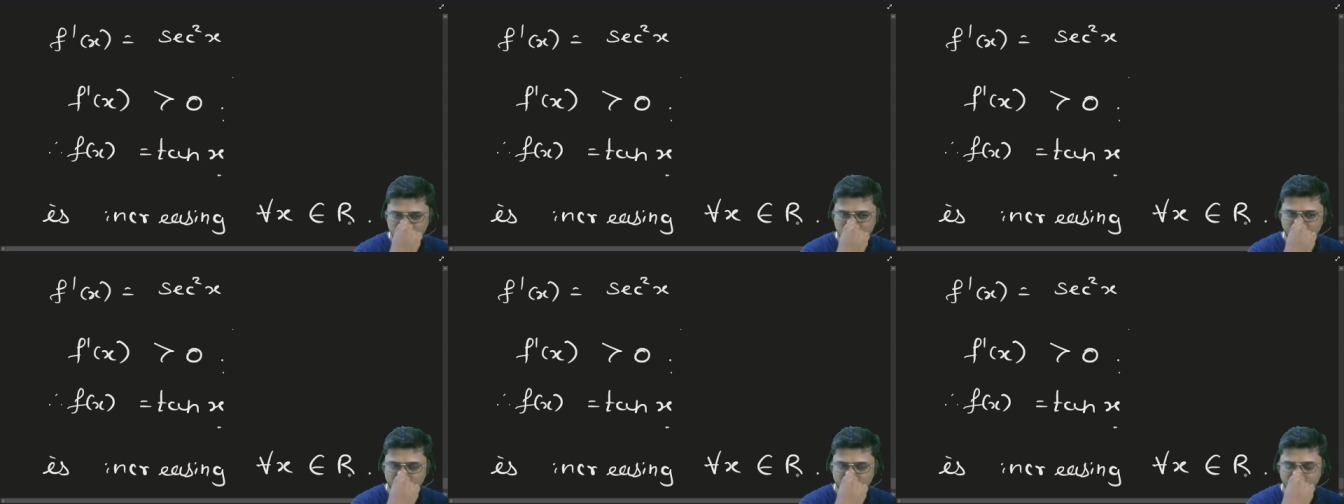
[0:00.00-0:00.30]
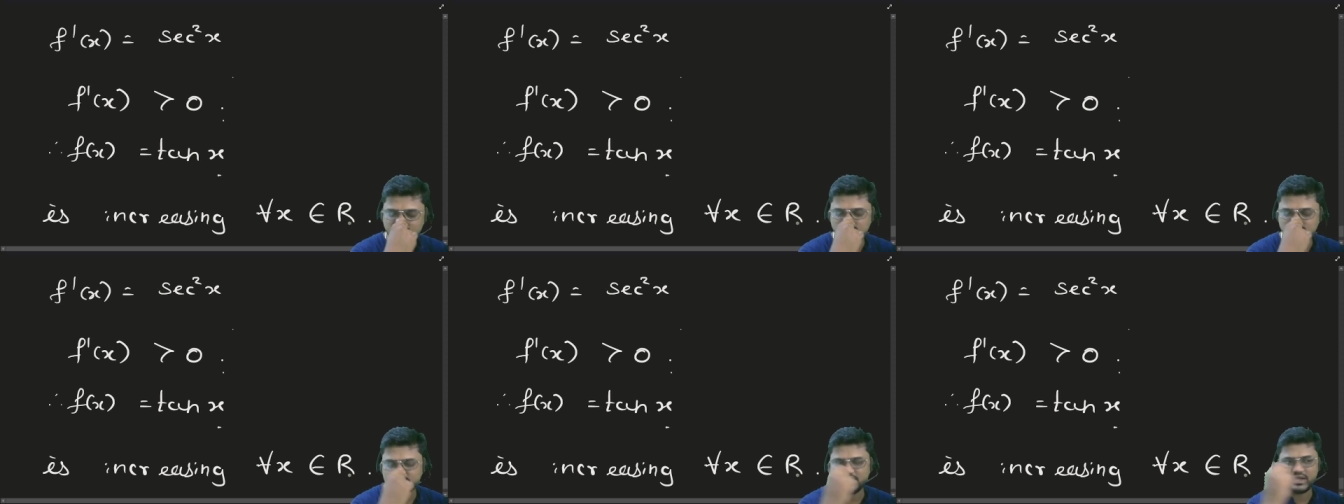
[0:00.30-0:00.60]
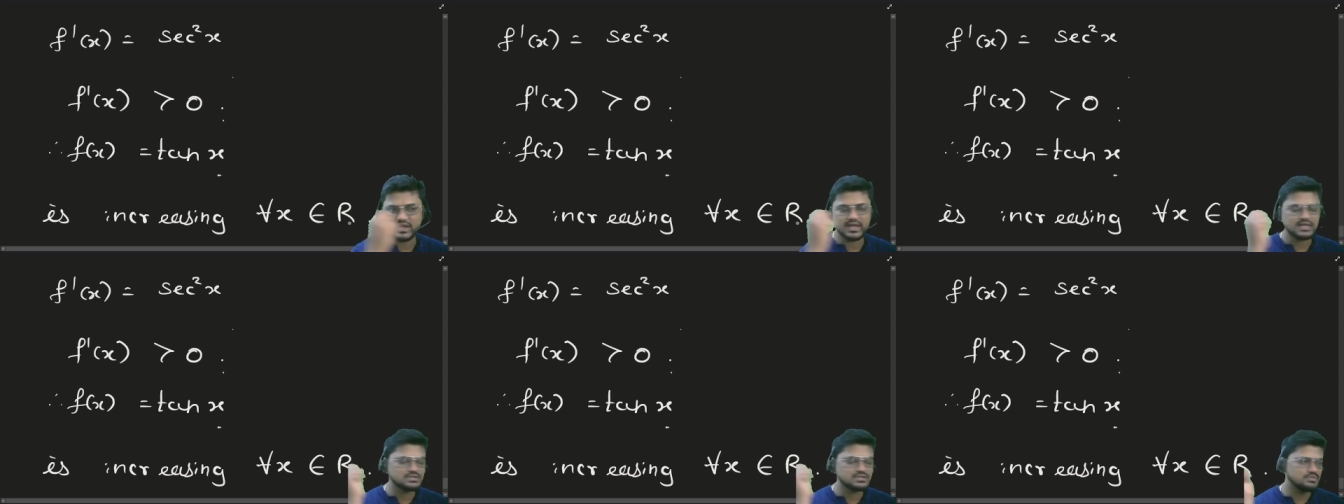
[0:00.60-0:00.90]
of x where
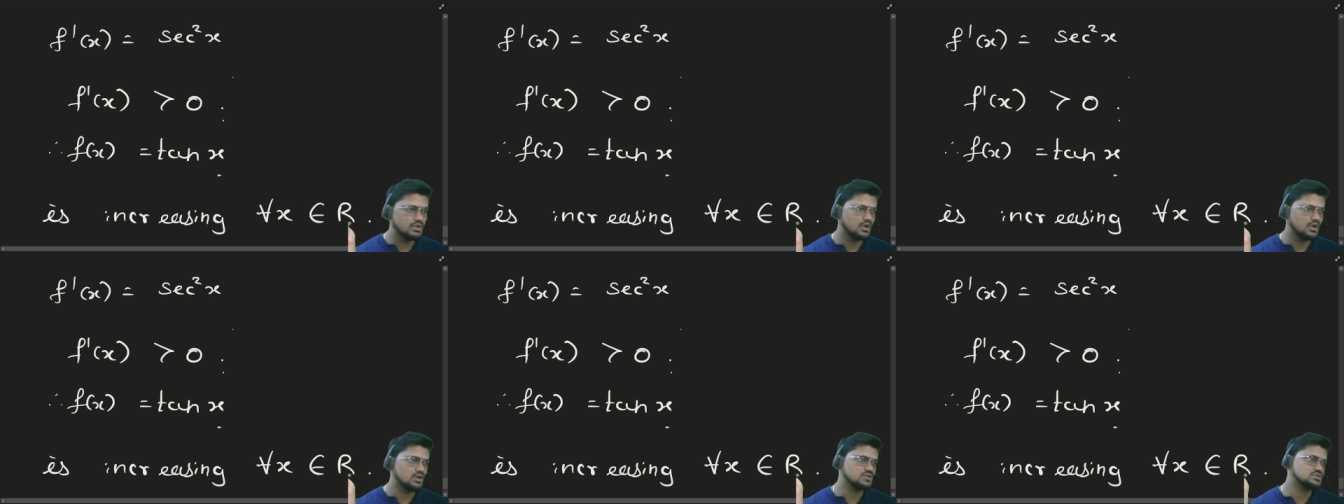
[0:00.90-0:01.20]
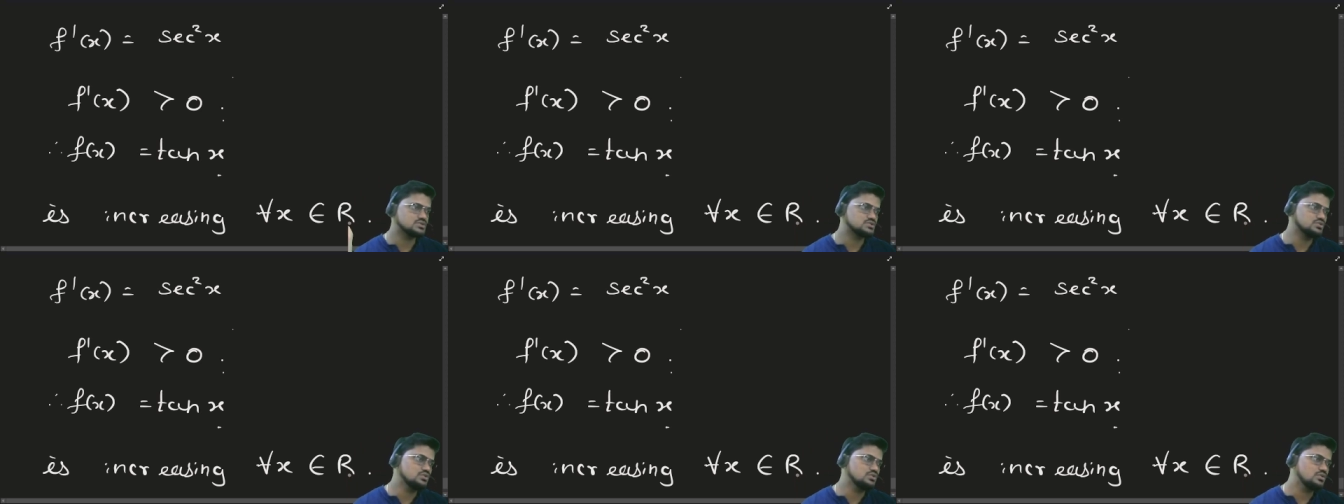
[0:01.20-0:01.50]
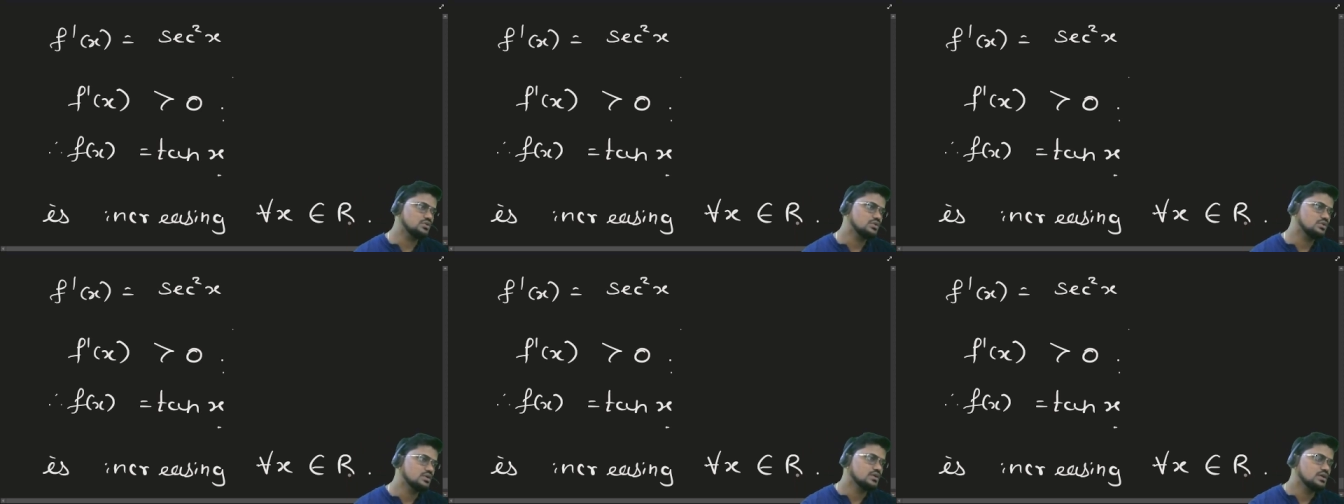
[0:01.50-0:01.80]
x belongs to
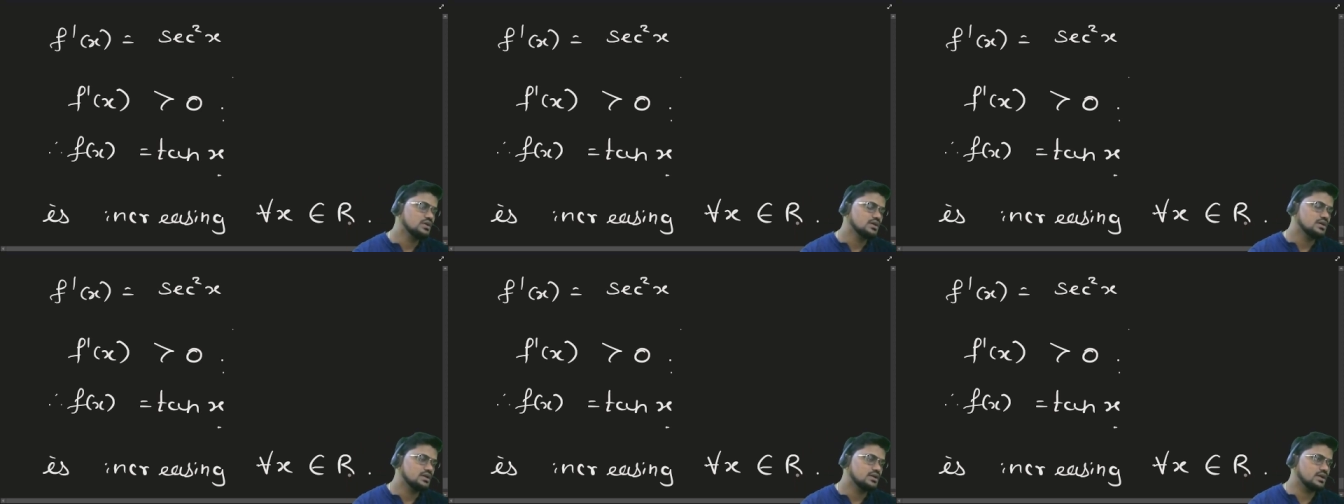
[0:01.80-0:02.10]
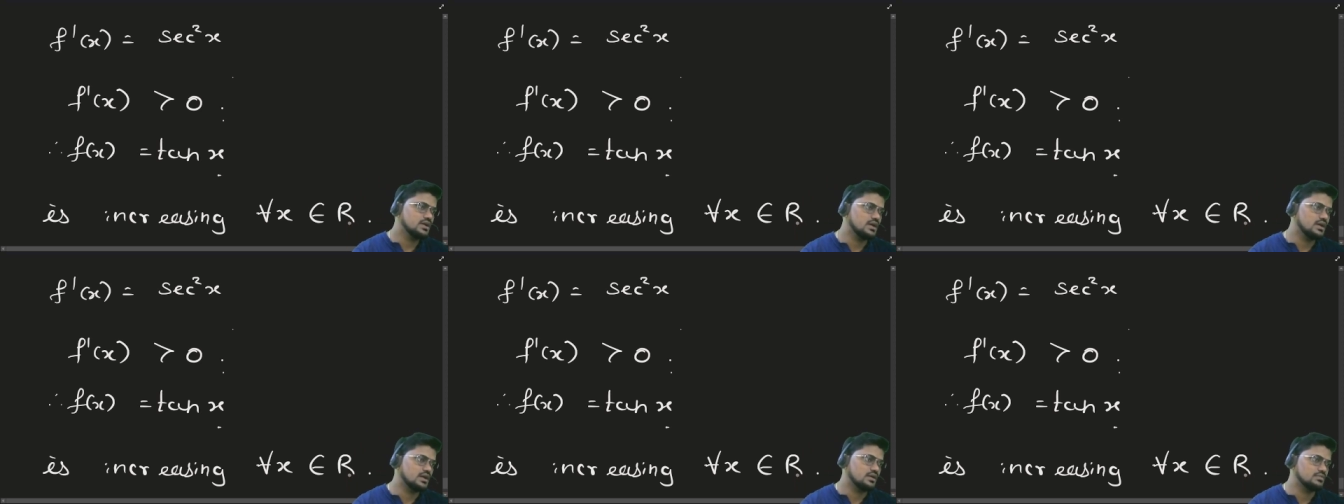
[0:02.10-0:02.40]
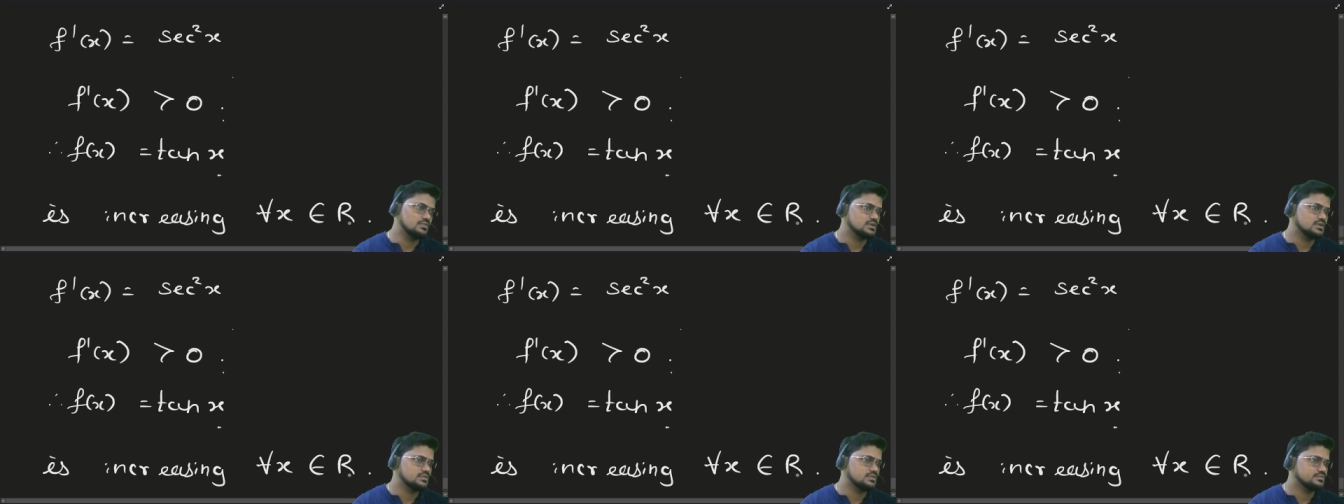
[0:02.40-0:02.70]
real
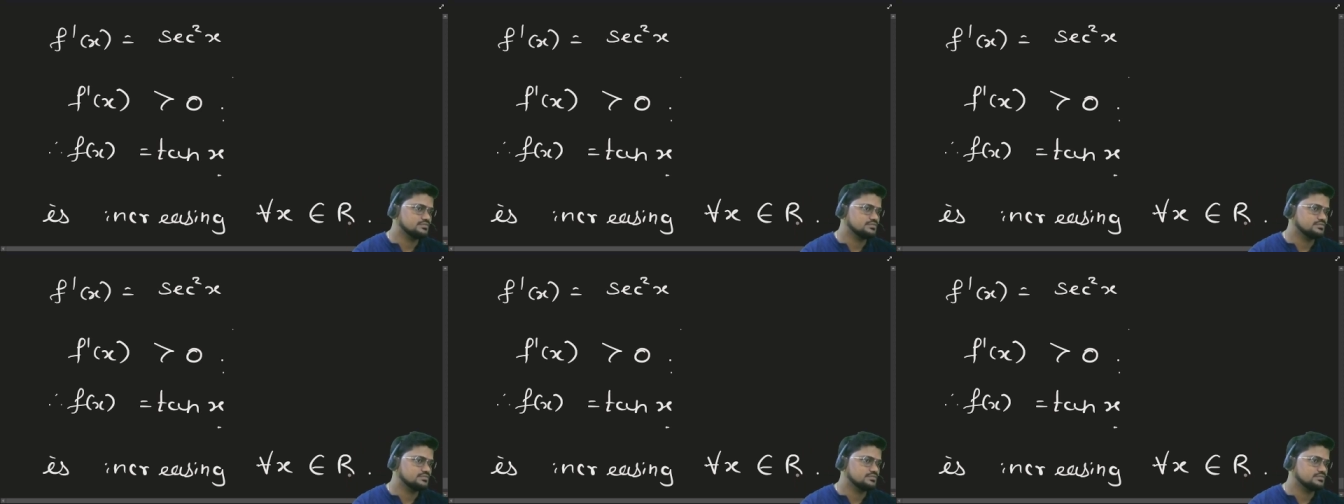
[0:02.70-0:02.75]
number.